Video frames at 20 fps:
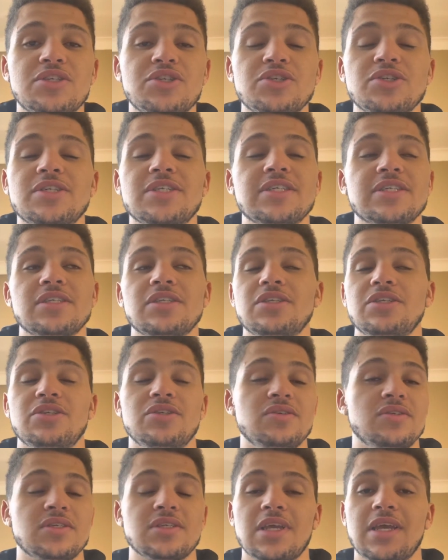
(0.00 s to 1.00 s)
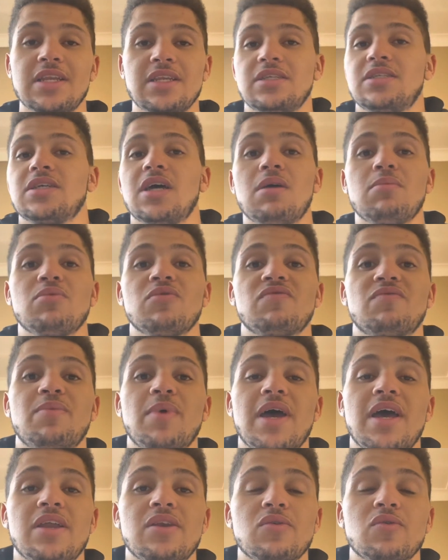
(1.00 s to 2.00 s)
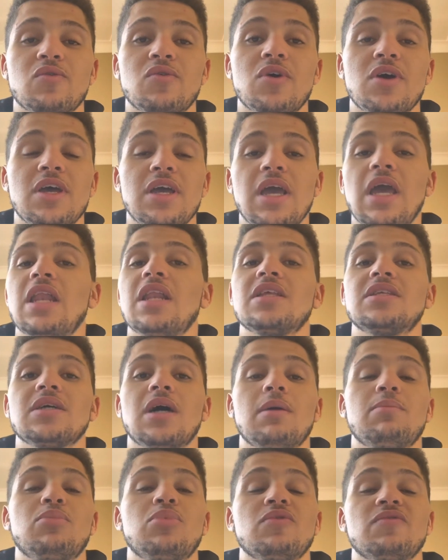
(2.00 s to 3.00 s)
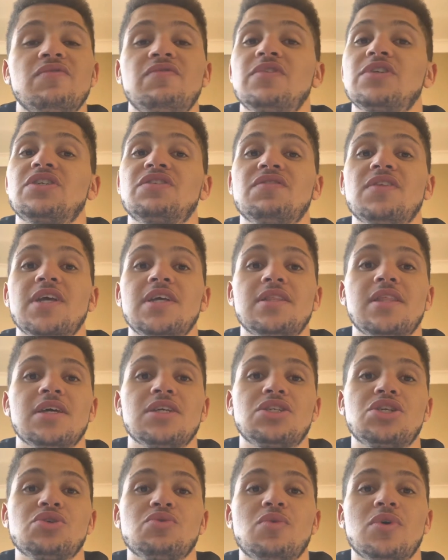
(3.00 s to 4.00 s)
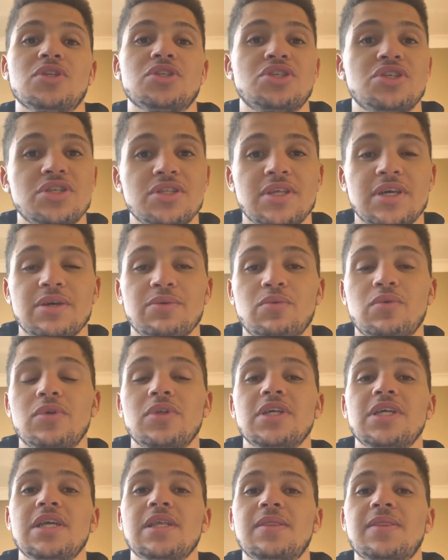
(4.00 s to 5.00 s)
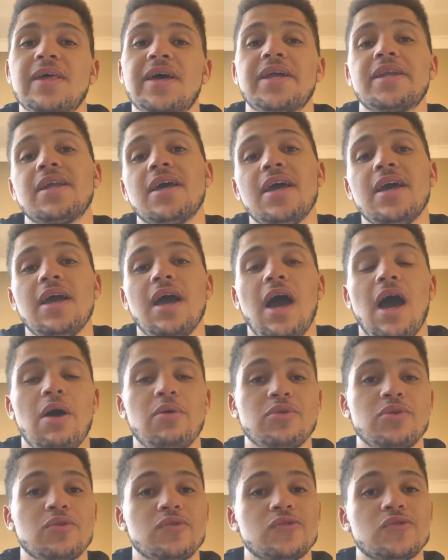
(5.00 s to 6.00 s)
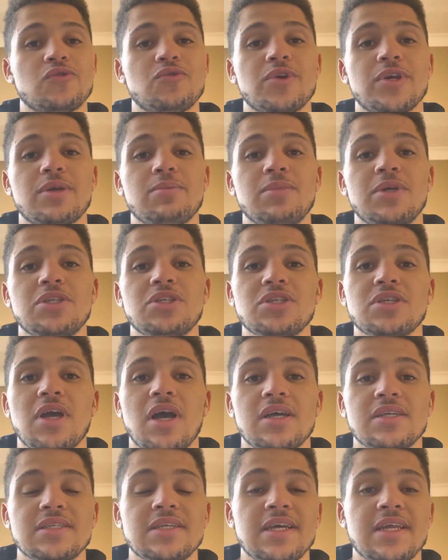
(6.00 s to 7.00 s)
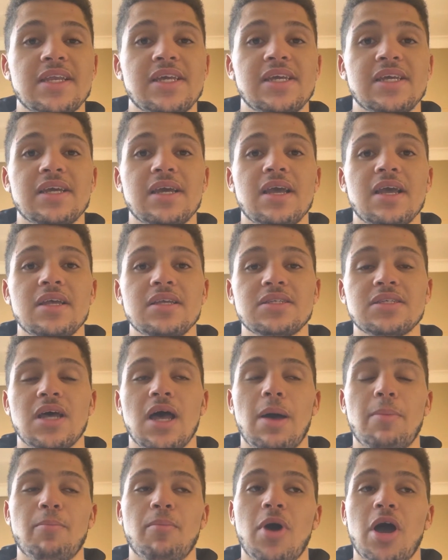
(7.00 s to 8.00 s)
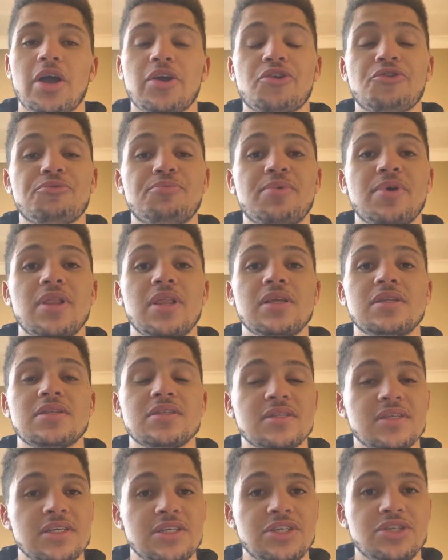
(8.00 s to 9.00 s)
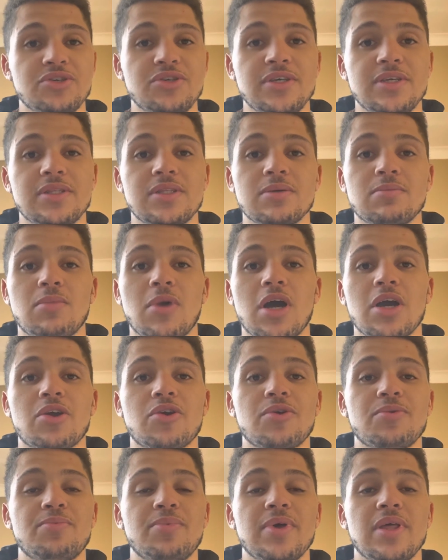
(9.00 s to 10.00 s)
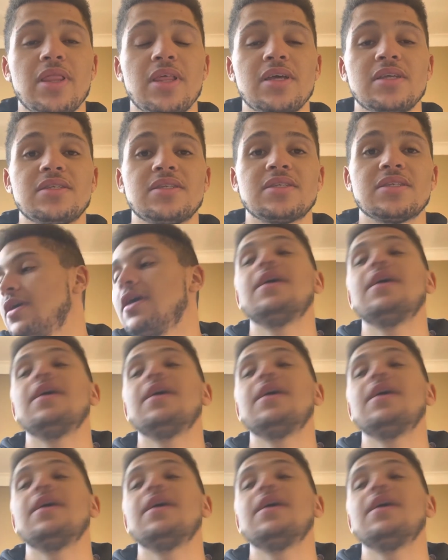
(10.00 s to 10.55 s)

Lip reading: You can use any type of brand or any type of fish flake that you want to. They will eat that. I would also recommend you guys getting some micro pellets. They do eat the micro pellets.